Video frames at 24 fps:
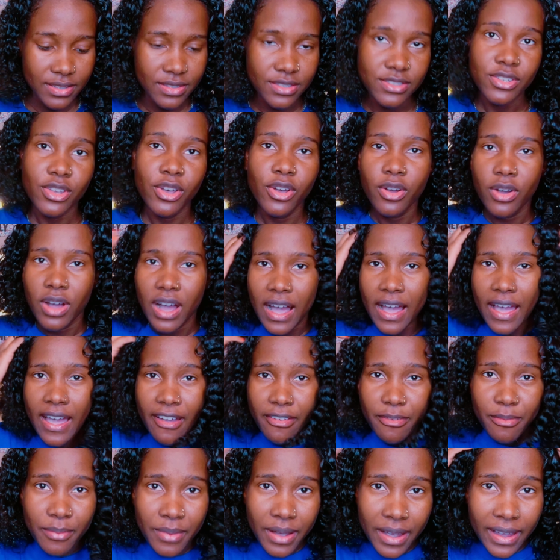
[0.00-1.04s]
So I
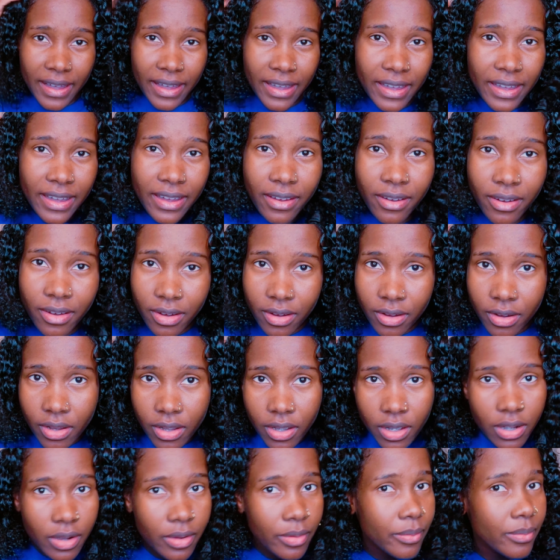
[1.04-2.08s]
have my
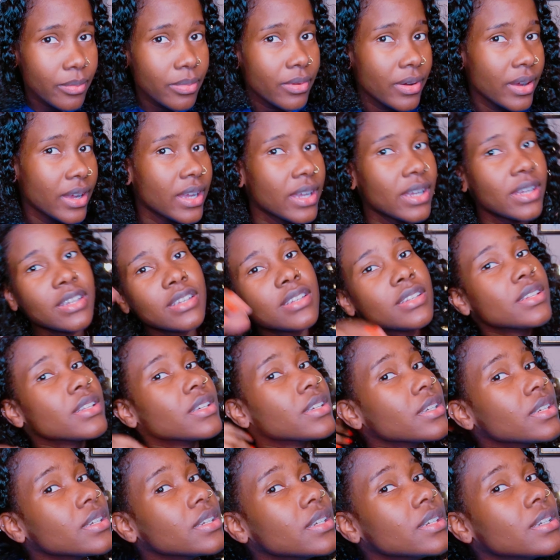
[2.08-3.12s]
hair
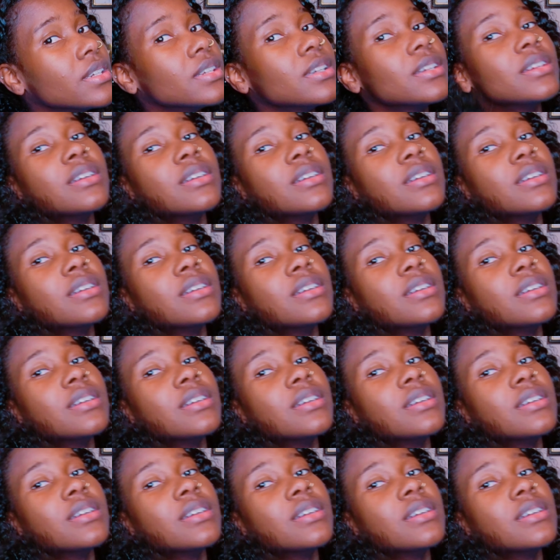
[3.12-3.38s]
unbraided.